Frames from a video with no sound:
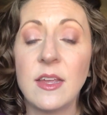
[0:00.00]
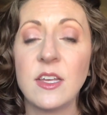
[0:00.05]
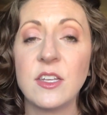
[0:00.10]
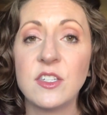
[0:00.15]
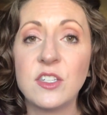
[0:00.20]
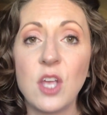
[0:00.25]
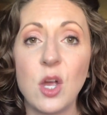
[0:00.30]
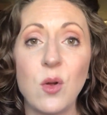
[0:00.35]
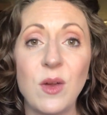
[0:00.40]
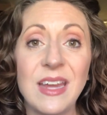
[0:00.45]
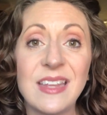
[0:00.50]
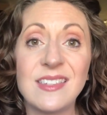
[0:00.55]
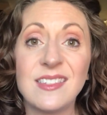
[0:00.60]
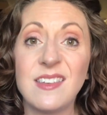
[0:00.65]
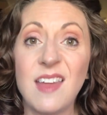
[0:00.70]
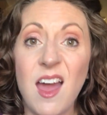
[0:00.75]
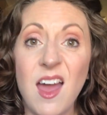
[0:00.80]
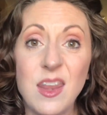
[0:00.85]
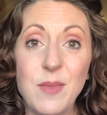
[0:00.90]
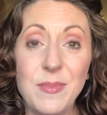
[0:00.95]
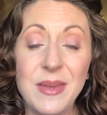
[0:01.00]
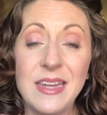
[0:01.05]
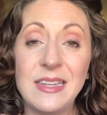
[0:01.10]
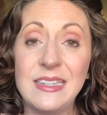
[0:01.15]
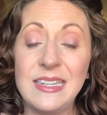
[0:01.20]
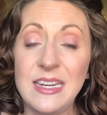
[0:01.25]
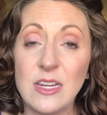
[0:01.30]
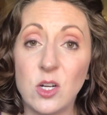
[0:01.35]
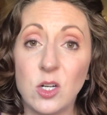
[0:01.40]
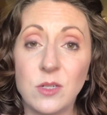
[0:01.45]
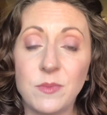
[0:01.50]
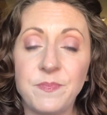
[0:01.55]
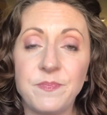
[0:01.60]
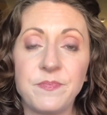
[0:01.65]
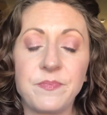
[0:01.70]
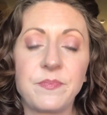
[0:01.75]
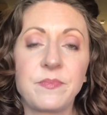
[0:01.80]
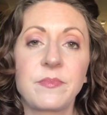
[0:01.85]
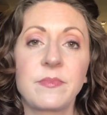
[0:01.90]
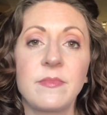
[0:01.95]
So it's not a big deal.
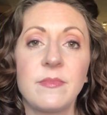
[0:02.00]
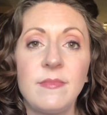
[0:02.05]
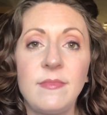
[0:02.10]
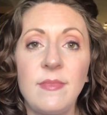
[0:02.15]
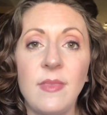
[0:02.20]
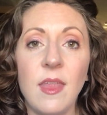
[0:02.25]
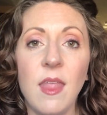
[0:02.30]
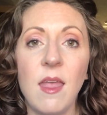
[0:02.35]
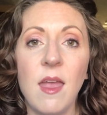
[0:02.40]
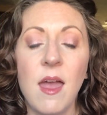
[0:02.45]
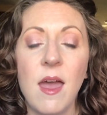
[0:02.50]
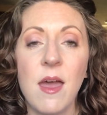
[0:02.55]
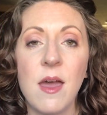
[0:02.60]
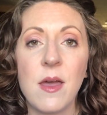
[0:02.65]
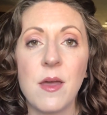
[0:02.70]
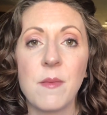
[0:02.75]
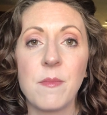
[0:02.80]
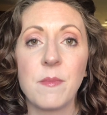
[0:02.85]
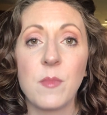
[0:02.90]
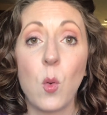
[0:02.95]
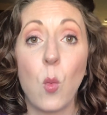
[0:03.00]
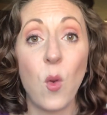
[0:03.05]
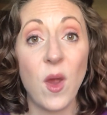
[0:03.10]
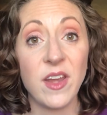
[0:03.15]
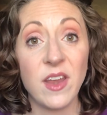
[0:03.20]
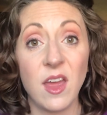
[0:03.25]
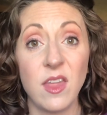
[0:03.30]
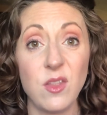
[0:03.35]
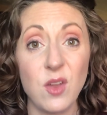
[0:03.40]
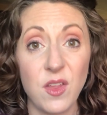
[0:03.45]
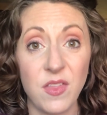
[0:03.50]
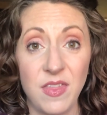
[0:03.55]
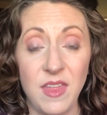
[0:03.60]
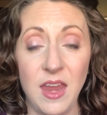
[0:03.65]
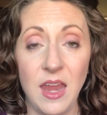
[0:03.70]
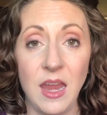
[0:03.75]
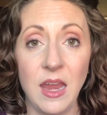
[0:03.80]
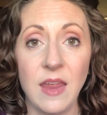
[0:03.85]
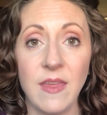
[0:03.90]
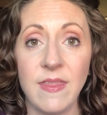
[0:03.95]
One other
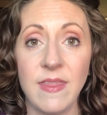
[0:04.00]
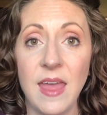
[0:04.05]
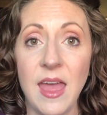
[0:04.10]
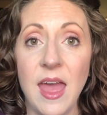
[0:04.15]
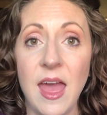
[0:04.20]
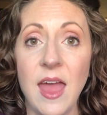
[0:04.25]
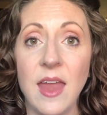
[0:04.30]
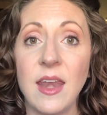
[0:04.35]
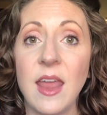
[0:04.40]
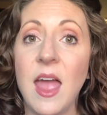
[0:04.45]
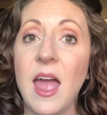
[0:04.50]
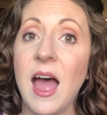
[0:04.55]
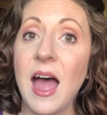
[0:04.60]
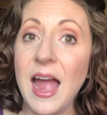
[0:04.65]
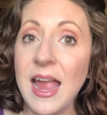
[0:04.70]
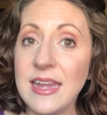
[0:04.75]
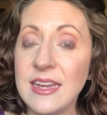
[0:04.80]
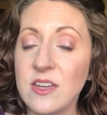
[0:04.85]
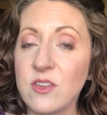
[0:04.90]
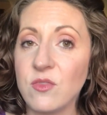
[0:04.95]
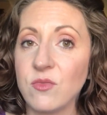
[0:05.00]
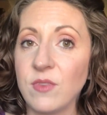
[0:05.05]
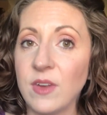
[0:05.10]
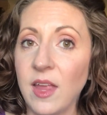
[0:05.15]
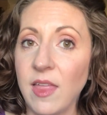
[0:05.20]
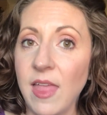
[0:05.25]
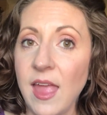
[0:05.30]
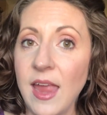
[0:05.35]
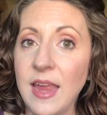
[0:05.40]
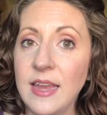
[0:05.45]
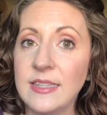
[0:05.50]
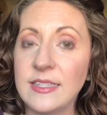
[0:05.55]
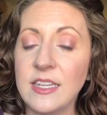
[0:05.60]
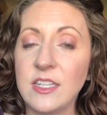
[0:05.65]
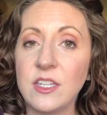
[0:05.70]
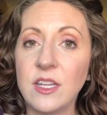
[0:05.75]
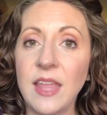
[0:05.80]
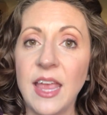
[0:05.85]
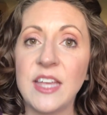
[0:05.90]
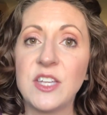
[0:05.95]
thing that I didn't realize
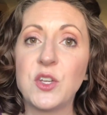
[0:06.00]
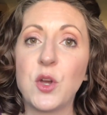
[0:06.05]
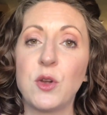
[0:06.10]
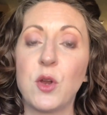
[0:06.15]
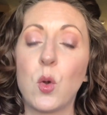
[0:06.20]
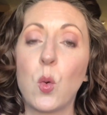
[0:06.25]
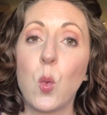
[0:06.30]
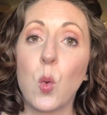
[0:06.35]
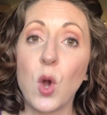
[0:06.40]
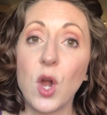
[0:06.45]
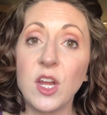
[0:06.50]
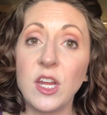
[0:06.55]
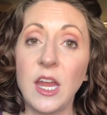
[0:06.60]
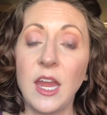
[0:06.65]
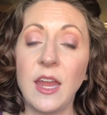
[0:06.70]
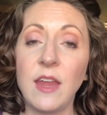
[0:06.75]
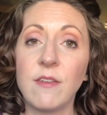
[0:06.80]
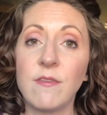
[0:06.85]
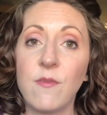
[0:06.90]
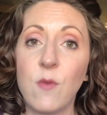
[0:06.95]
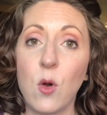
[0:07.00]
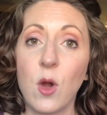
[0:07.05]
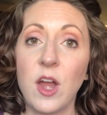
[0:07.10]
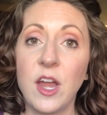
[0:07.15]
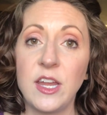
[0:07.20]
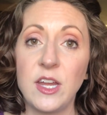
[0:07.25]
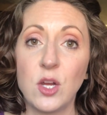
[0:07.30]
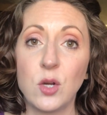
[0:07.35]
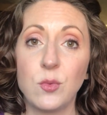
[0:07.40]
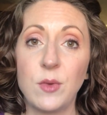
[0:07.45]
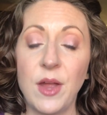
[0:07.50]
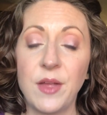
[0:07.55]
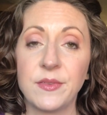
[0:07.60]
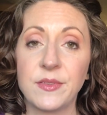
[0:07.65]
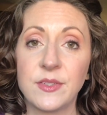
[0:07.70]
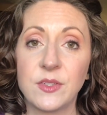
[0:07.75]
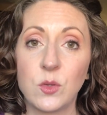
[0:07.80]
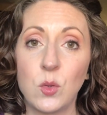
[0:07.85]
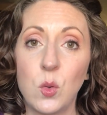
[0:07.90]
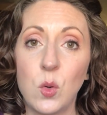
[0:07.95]
until I started working for a
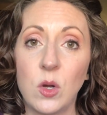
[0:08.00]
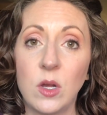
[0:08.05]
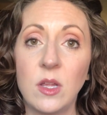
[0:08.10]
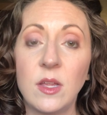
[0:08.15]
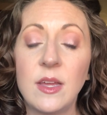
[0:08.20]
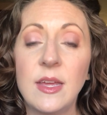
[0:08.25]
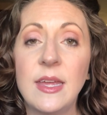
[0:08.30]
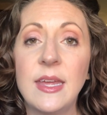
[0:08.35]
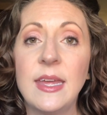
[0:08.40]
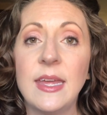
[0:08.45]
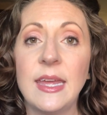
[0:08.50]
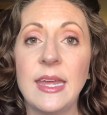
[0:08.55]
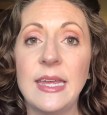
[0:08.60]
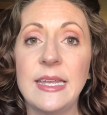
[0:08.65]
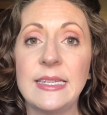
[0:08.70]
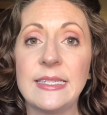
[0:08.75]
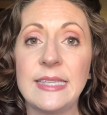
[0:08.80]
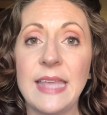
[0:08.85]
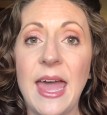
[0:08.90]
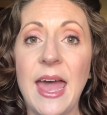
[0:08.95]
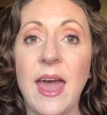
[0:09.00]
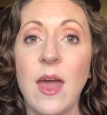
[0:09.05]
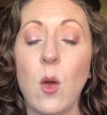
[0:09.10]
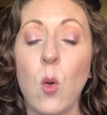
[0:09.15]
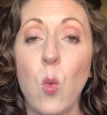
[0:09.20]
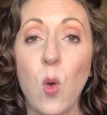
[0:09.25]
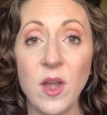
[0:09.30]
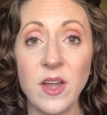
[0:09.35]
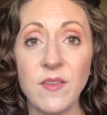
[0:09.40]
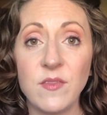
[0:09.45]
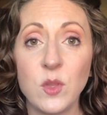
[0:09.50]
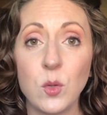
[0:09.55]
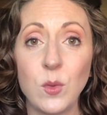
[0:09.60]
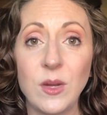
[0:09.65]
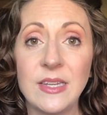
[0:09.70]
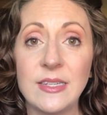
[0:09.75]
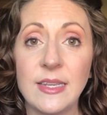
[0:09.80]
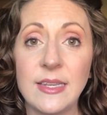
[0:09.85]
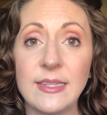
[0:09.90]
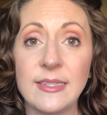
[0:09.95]
year-round school is that one of the
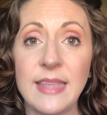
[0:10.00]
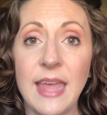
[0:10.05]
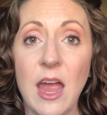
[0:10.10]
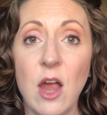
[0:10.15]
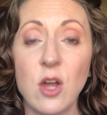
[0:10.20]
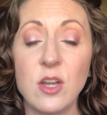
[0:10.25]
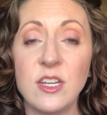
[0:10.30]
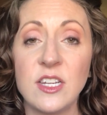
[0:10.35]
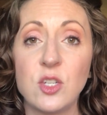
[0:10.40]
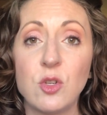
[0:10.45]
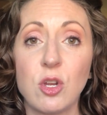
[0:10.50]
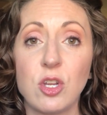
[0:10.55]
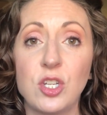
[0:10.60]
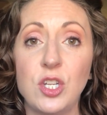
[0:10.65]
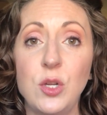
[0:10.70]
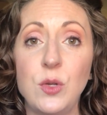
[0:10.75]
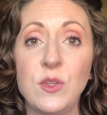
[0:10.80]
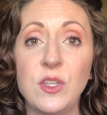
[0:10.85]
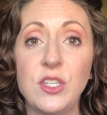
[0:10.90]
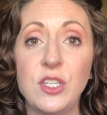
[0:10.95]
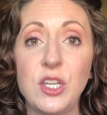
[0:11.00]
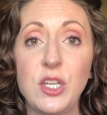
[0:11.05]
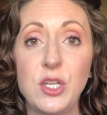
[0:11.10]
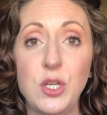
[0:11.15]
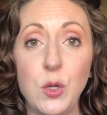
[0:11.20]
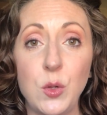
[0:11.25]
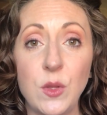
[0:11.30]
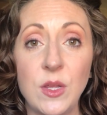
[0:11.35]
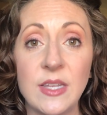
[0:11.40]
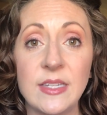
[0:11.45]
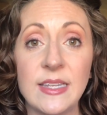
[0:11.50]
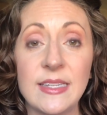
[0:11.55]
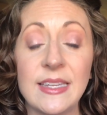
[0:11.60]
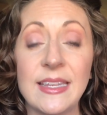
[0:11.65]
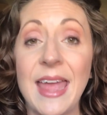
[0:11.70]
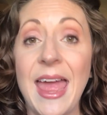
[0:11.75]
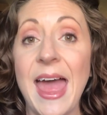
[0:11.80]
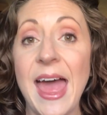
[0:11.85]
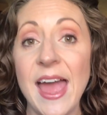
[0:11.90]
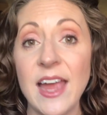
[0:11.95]
reasons that our district chooses to do this is
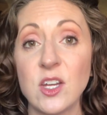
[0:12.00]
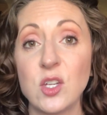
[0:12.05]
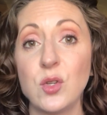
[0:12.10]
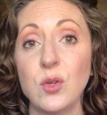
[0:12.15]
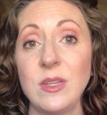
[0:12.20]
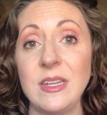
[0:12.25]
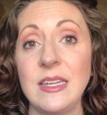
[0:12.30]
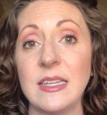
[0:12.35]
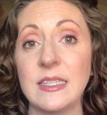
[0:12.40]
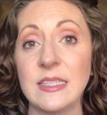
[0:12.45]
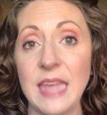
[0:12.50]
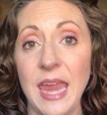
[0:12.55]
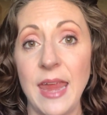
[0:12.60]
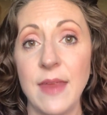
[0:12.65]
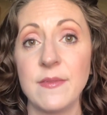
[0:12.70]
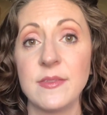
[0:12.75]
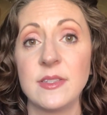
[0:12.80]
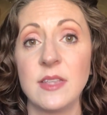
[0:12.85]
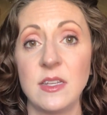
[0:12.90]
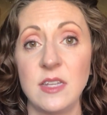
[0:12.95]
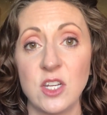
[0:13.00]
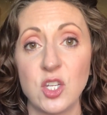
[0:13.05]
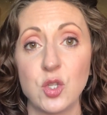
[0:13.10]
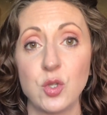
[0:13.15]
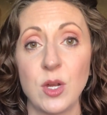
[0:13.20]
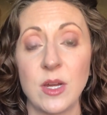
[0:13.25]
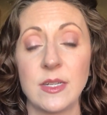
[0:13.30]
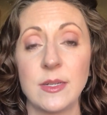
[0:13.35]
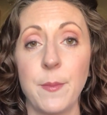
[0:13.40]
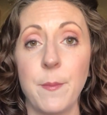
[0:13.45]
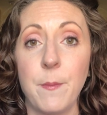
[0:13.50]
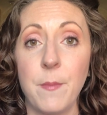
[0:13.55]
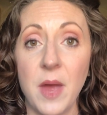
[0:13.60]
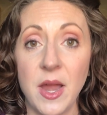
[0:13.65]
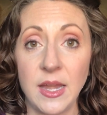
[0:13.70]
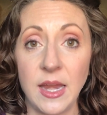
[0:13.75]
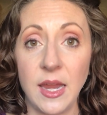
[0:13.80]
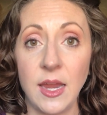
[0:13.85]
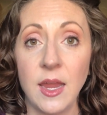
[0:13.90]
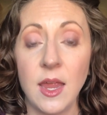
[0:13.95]
it actually saves the district
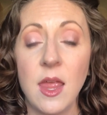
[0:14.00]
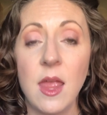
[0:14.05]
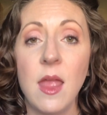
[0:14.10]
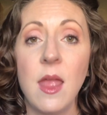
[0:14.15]
money.